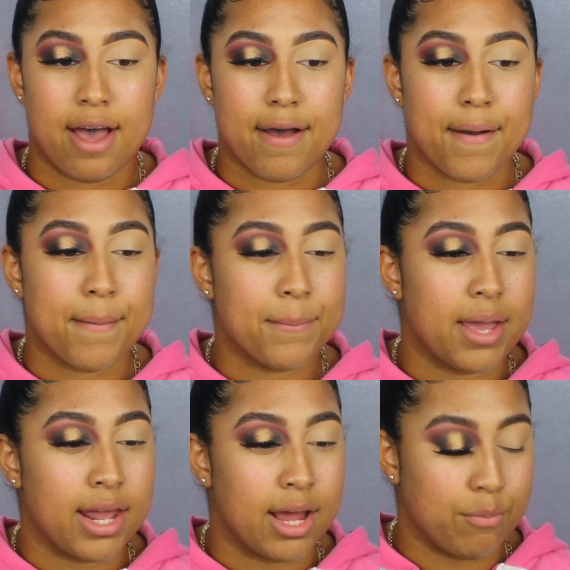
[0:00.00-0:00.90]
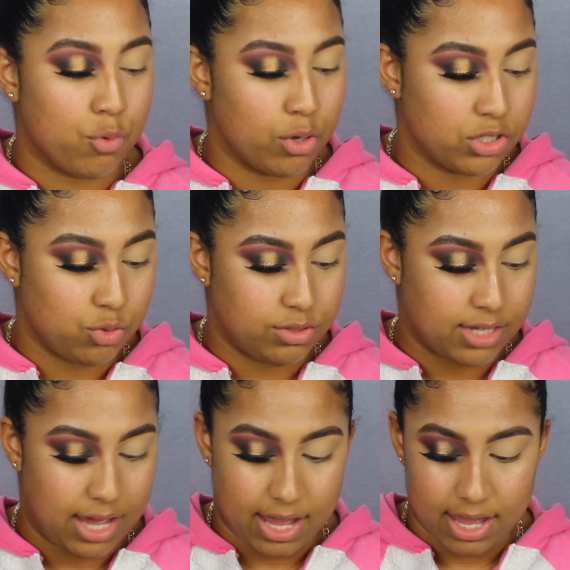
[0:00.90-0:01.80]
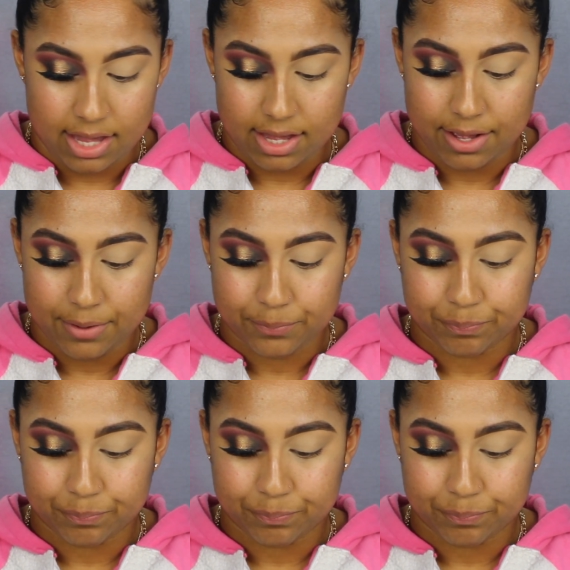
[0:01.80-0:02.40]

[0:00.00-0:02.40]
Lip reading: And I'm going to take